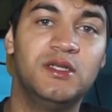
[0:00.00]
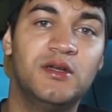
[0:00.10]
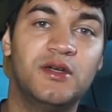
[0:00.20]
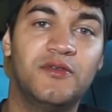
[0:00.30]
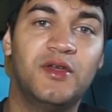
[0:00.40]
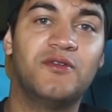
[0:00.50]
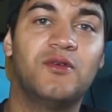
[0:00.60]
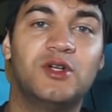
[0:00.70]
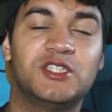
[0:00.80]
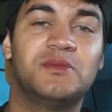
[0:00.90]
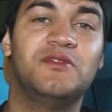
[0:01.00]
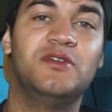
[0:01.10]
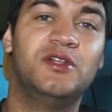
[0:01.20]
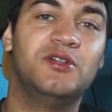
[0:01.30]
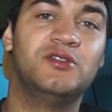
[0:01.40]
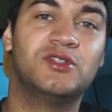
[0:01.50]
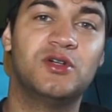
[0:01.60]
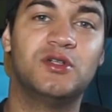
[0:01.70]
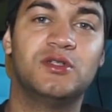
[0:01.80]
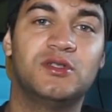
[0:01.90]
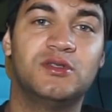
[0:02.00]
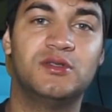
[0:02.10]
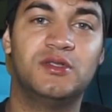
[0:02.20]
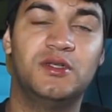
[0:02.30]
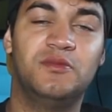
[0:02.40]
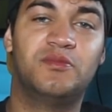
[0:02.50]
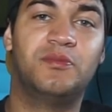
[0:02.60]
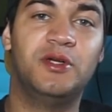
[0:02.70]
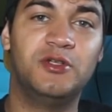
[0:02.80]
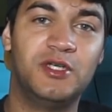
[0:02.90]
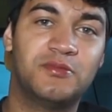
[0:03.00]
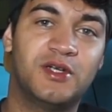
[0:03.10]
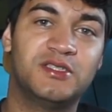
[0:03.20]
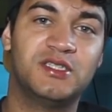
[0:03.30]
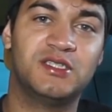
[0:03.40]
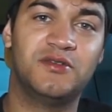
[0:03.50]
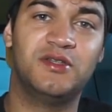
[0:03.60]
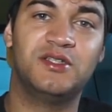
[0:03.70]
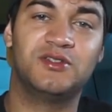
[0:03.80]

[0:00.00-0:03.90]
Now, if you haven't watched my videos on the building process of this,